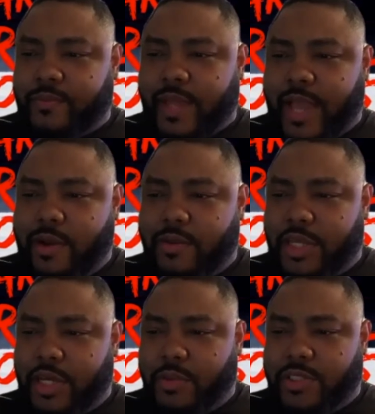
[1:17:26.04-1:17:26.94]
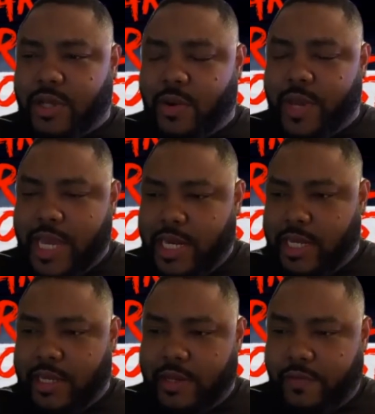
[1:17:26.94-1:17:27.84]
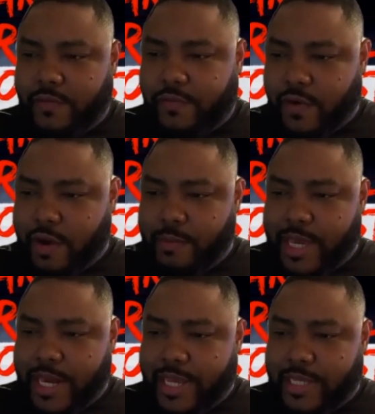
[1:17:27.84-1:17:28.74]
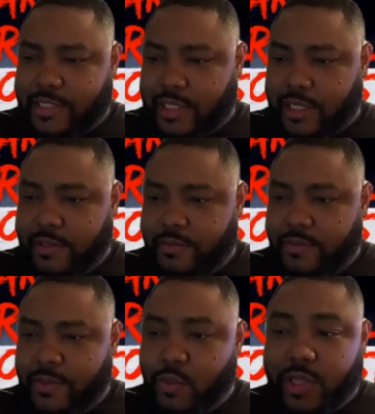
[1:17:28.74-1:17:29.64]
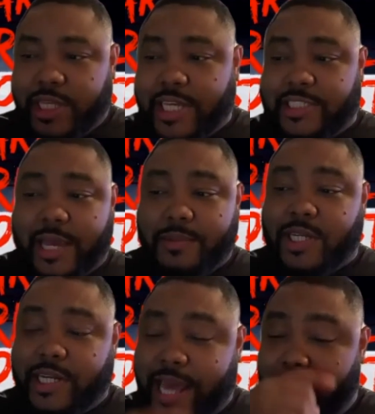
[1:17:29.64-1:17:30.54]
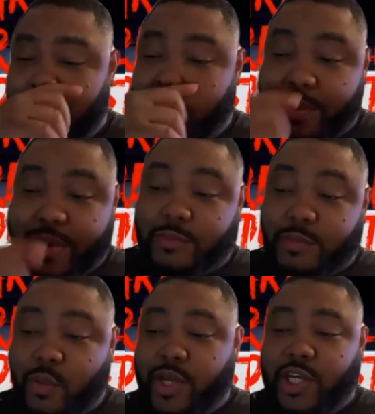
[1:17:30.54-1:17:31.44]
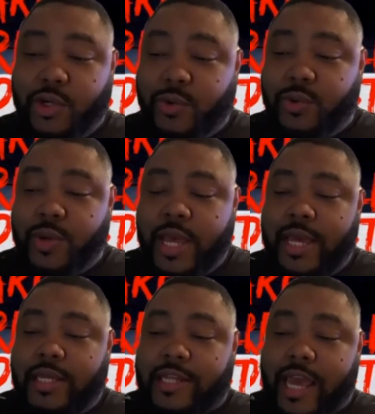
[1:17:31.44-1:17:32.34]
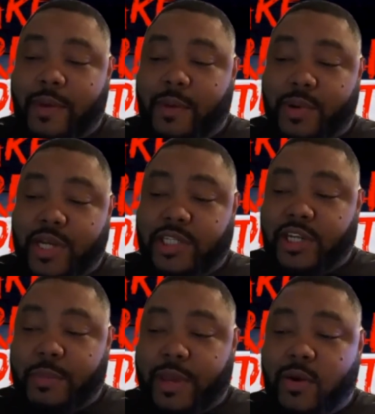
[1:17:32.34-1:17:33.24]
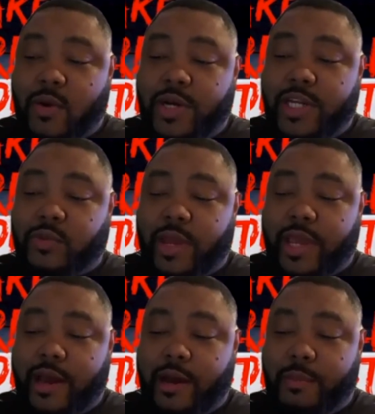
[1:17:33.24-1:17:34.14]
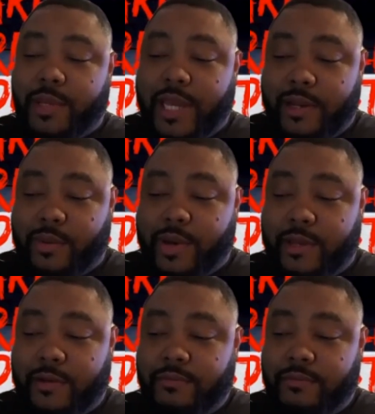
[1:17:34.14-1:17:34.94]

I don't think we saw any from NXT, with the exception of Damian Priest. But we knew Damian Priest should have been on his way up anyway.